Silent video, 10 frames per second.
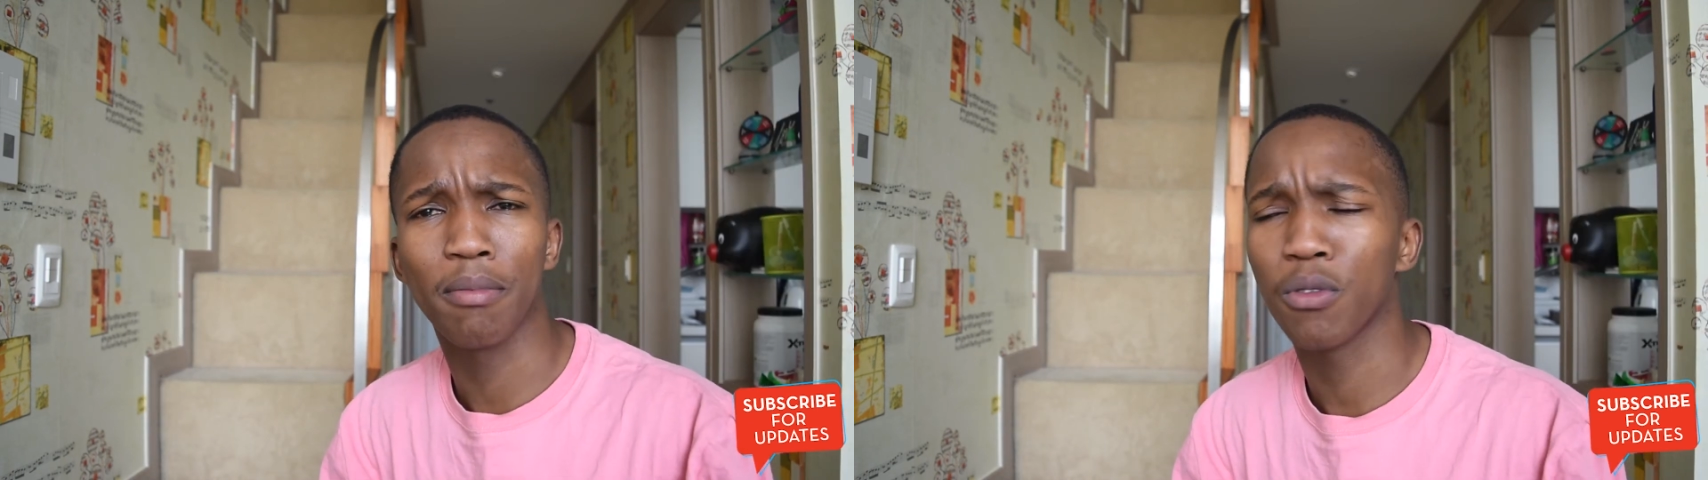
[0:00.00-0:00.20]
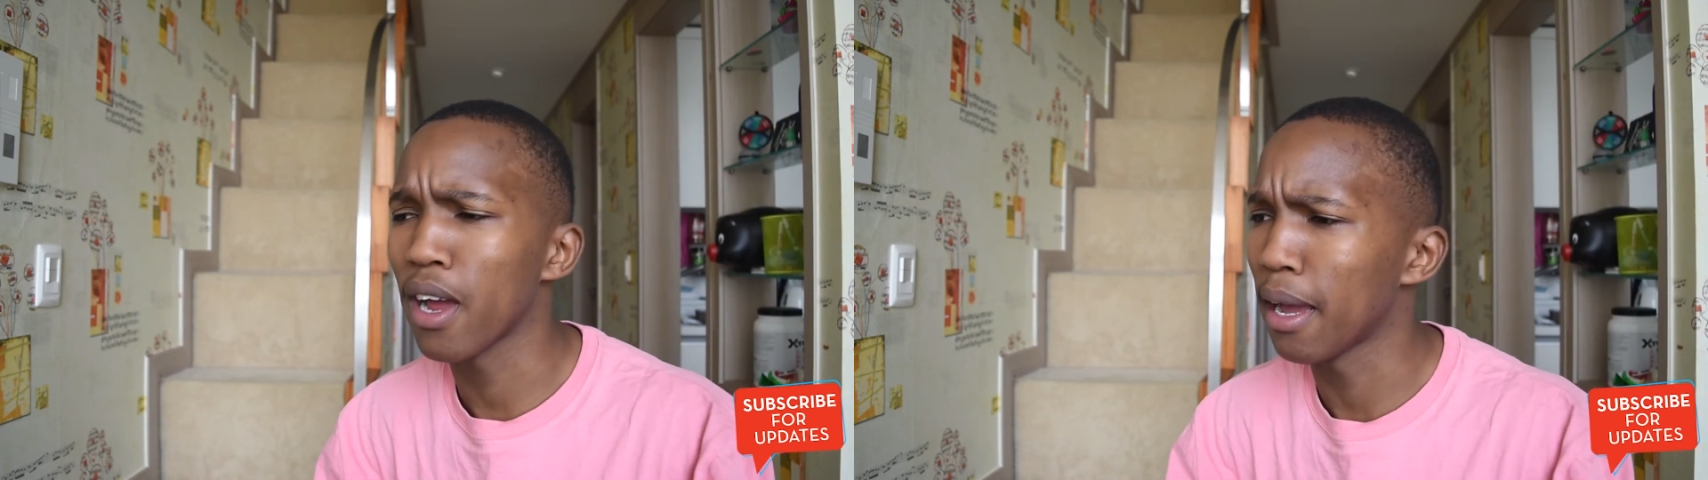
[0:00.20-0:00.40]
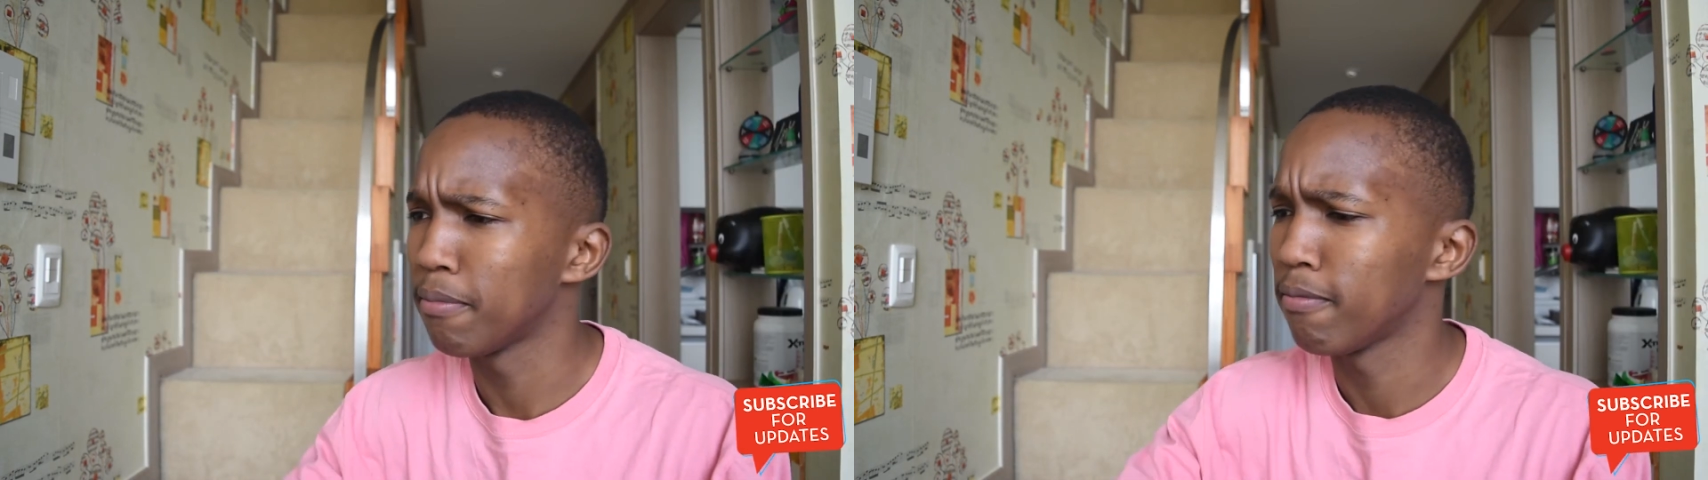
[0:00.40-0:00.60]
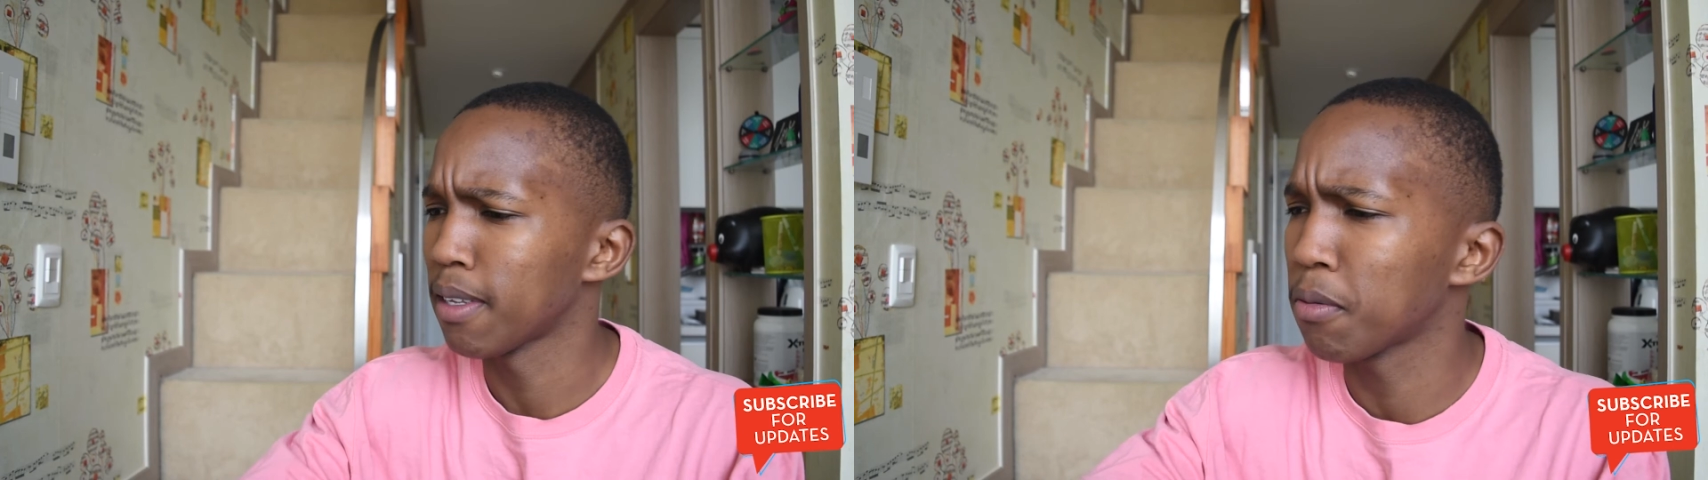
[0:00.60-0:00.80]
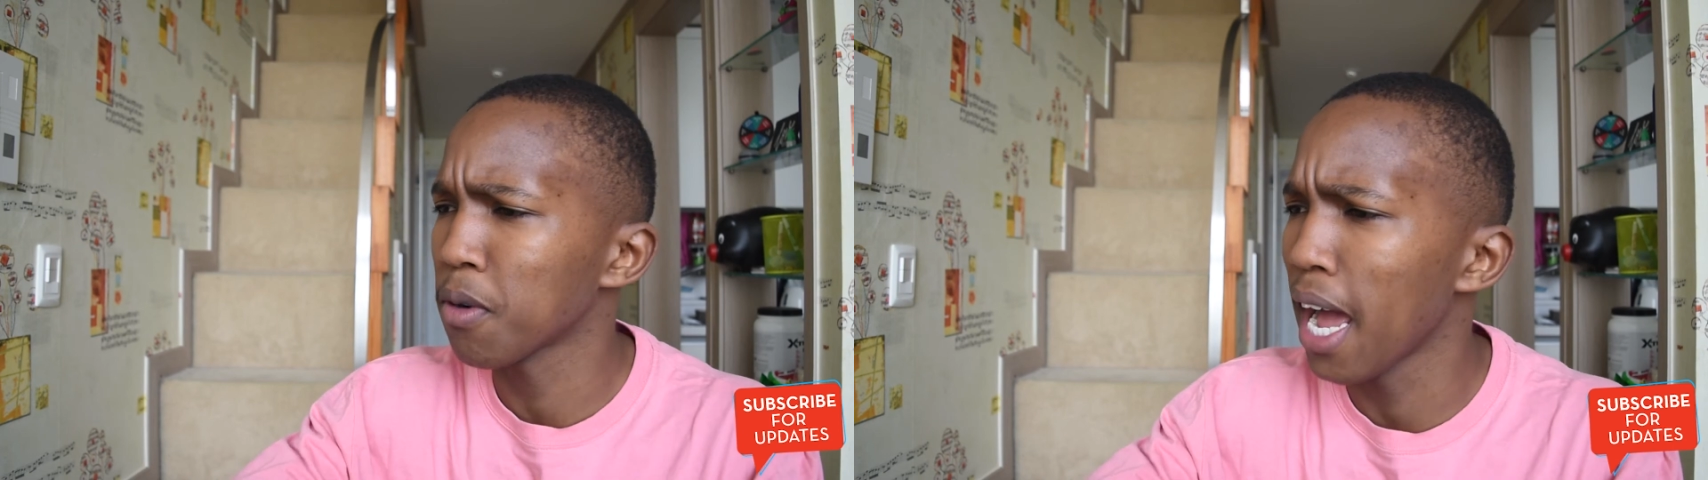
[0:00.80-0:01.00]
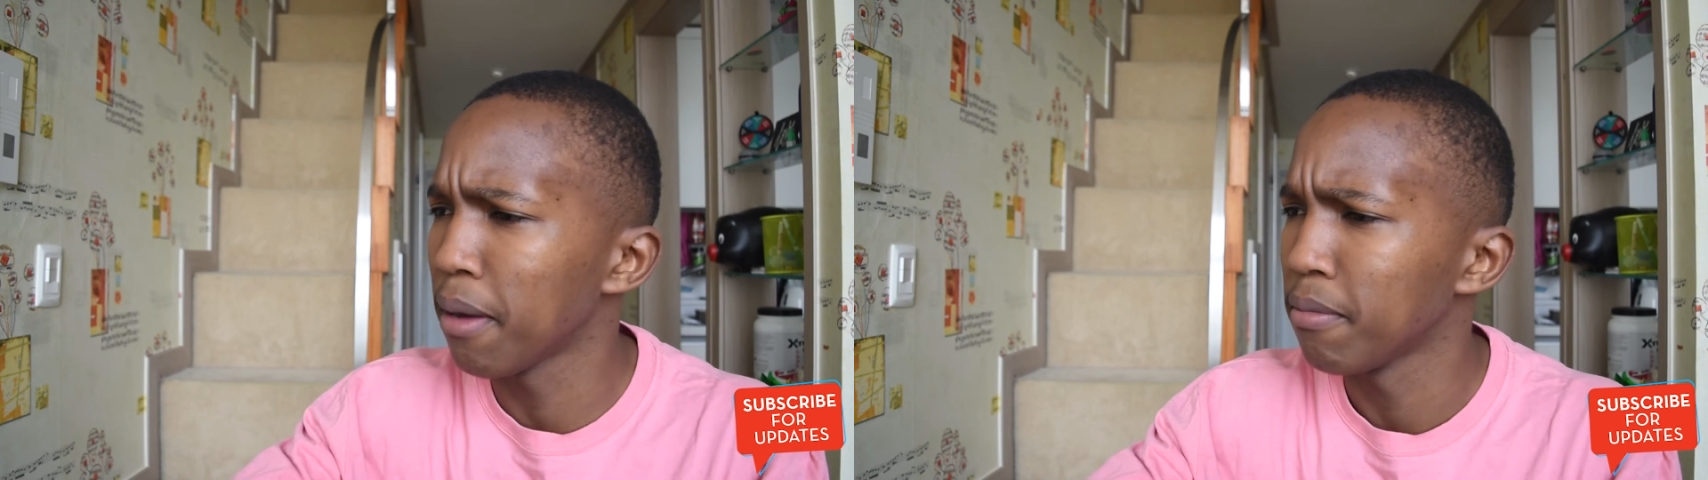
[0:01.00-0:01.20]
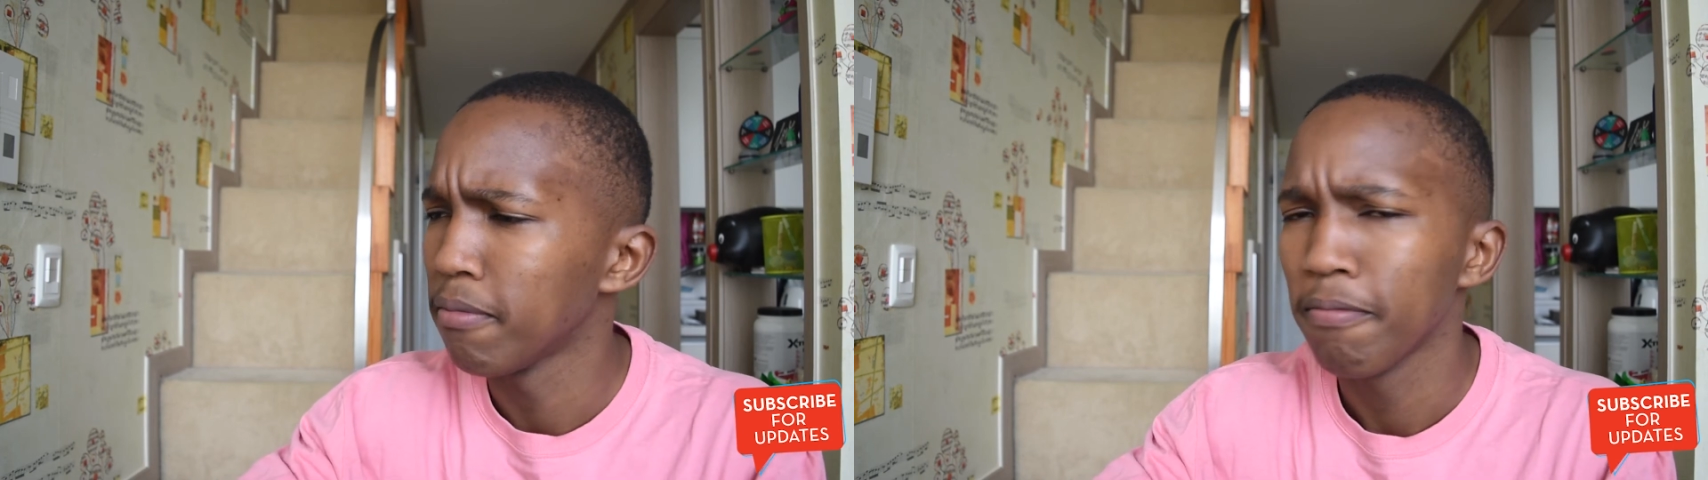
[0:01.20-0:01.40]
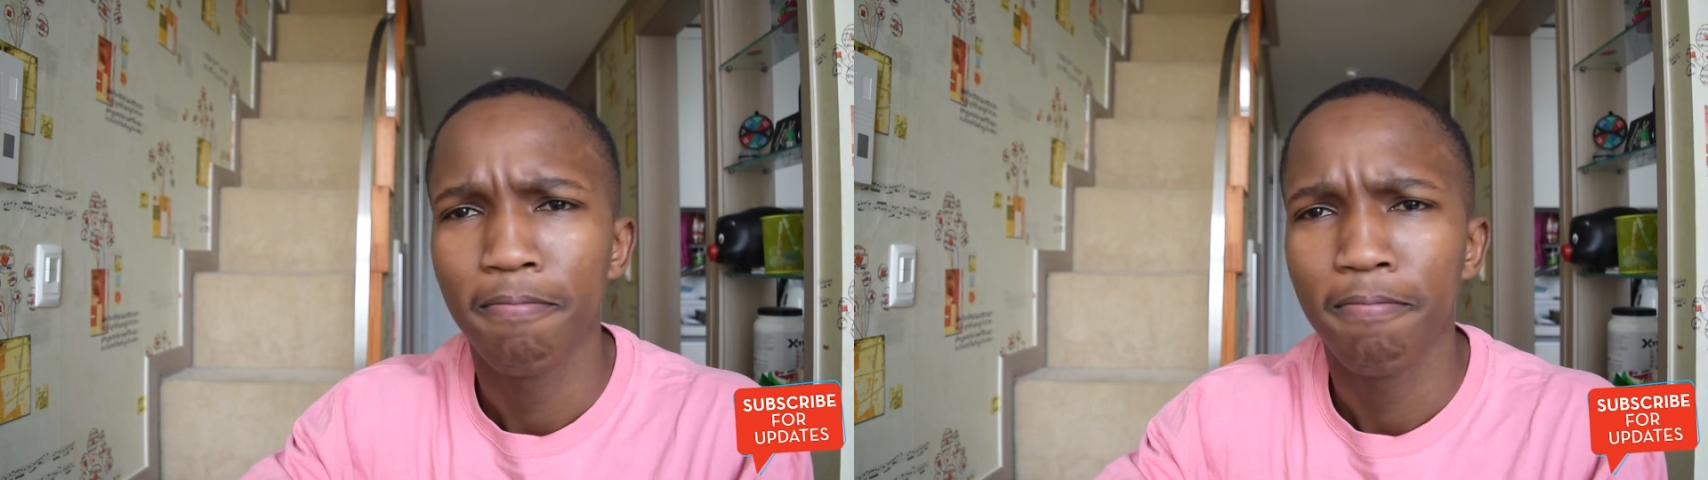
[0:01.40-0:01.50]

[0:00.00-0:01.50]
Subscribe. Subscribe.